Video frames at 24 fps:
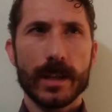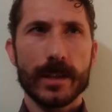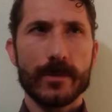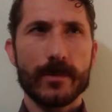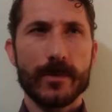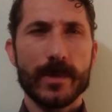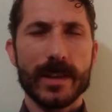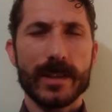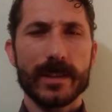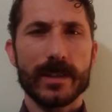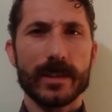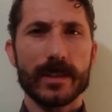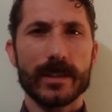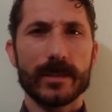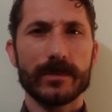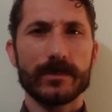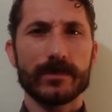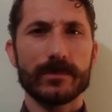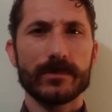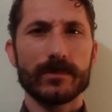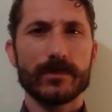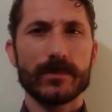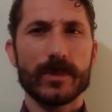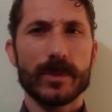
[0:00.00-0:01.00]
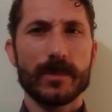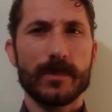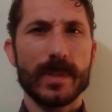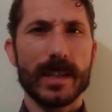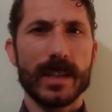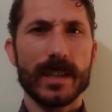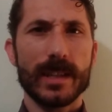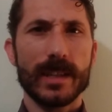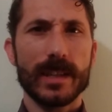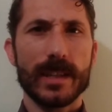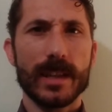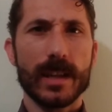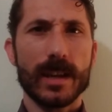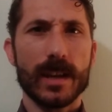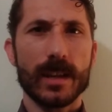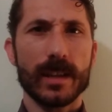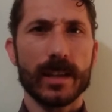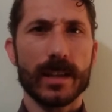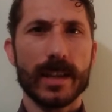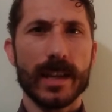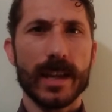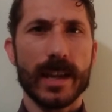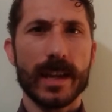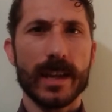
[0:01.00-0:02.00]
I'd rather spend any
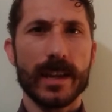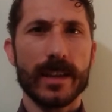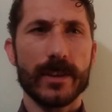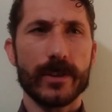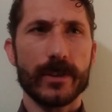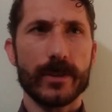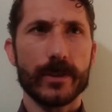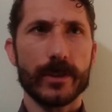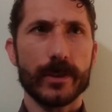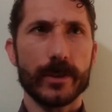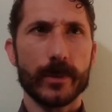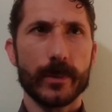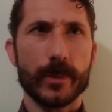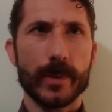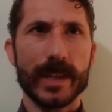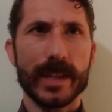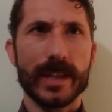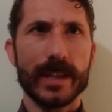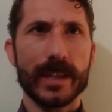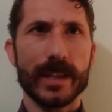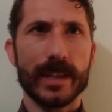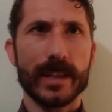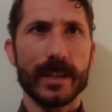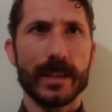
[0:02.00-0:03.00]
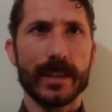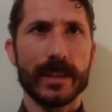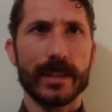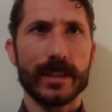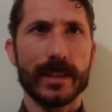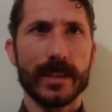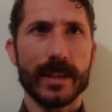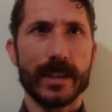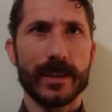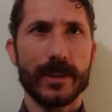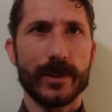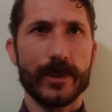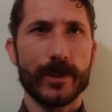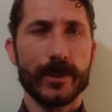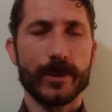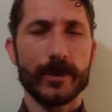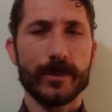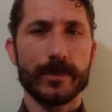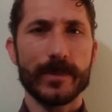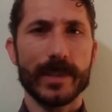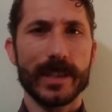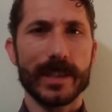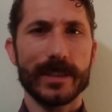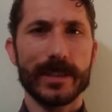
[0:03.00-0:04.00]
holiday or weekend at
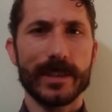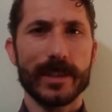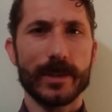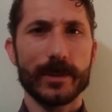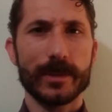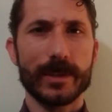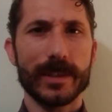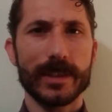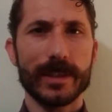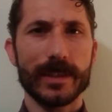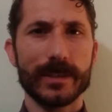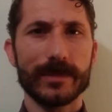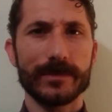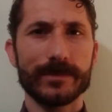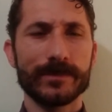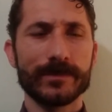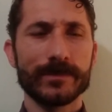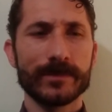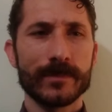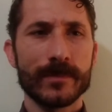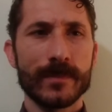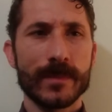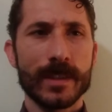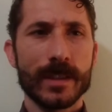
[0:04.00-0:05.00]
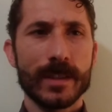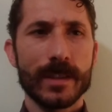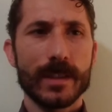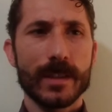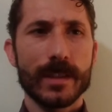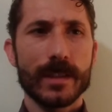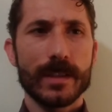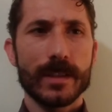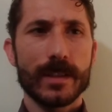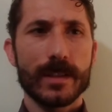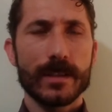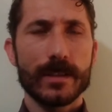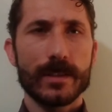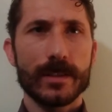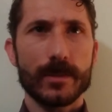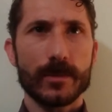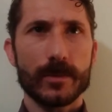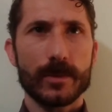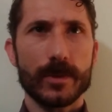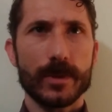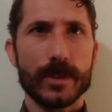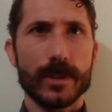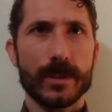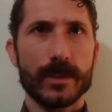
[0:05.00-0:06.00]
home than go to
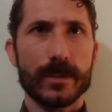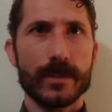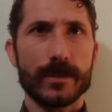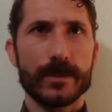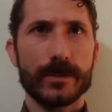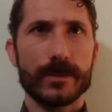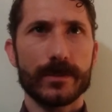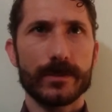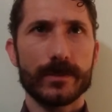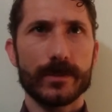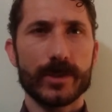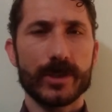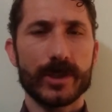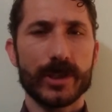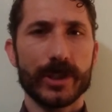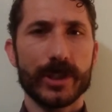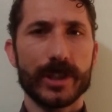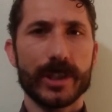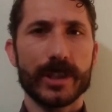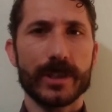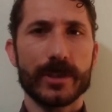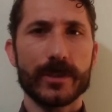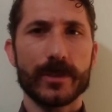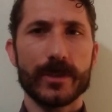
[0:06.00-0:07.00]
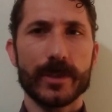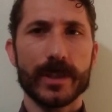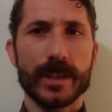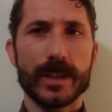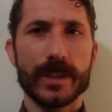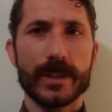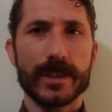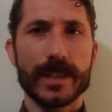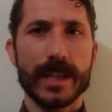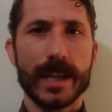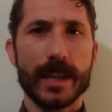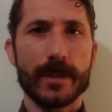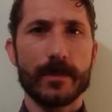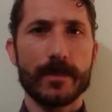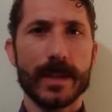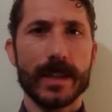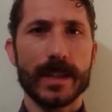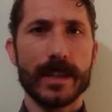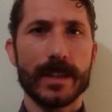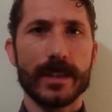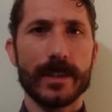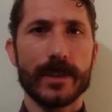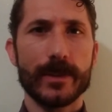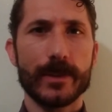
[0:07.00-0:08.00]
some sort of circus for
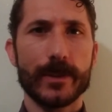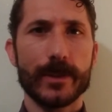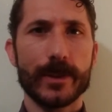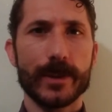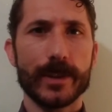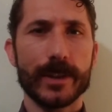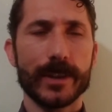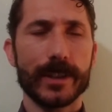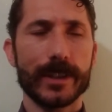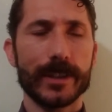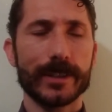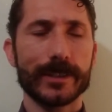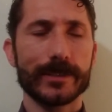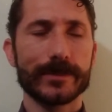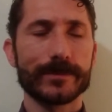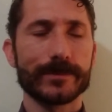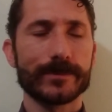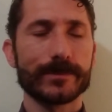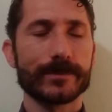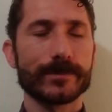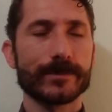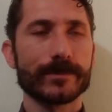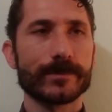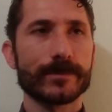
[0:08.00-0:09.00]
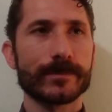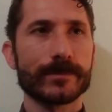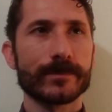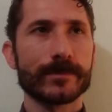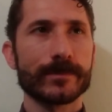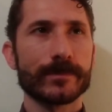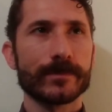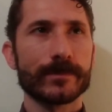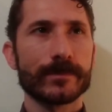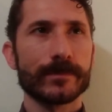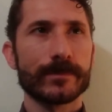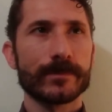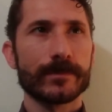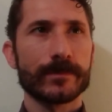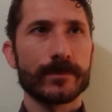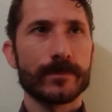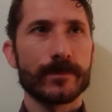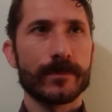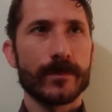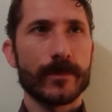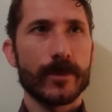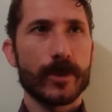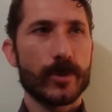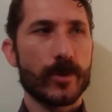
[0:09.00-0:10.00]
entertainment or
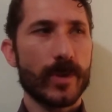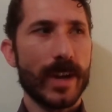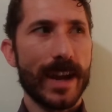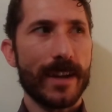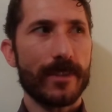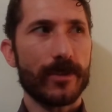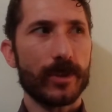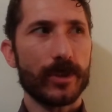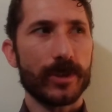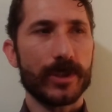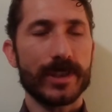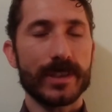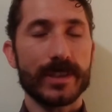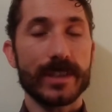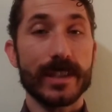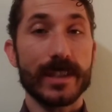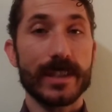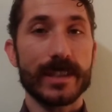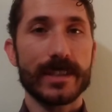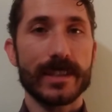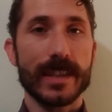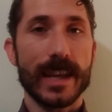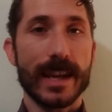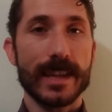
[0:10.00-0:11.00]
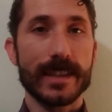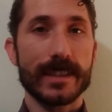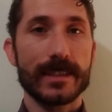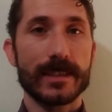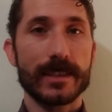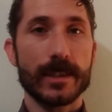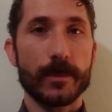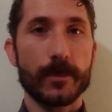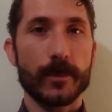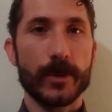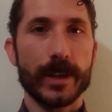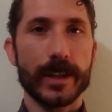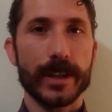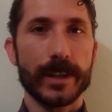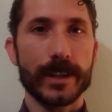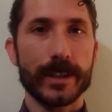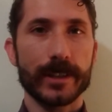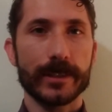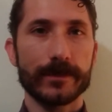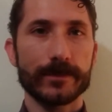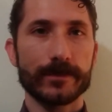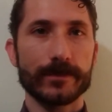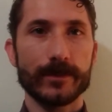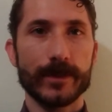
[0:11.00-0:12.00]
travel to see sights
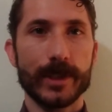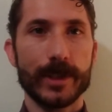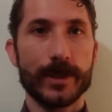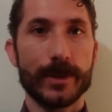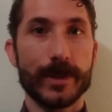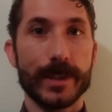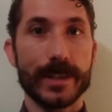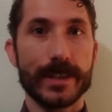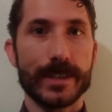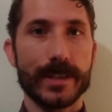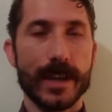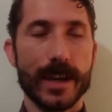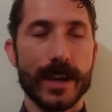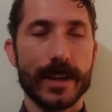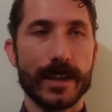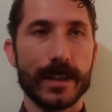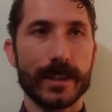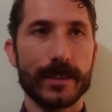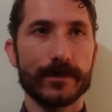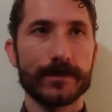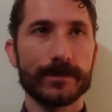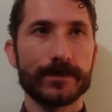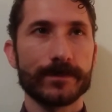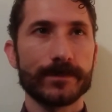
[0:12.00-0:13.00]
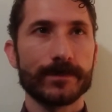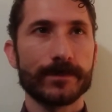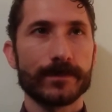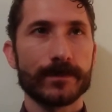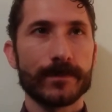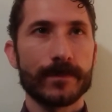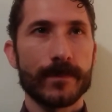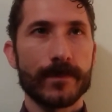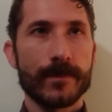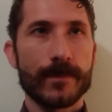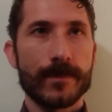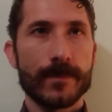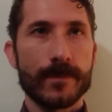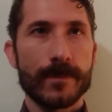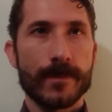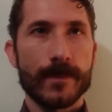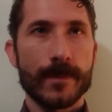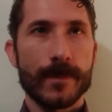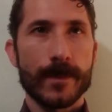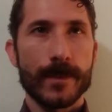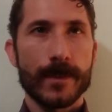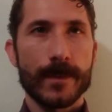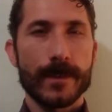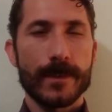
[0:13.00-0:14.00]
somewhere, you know, exotic.
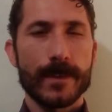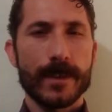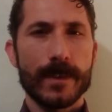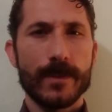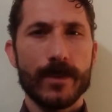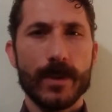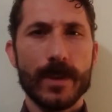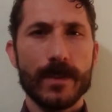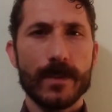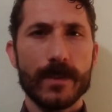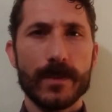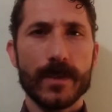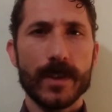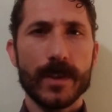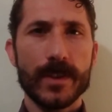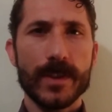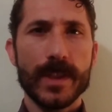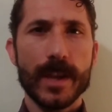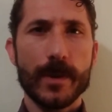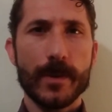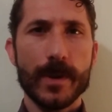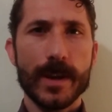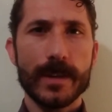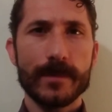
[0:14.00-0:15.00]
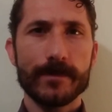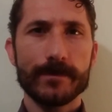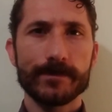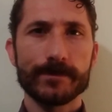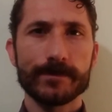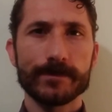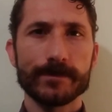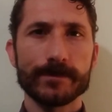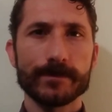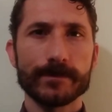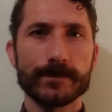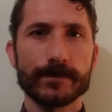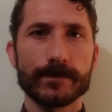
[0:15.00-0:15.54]
Have you ever felt that way?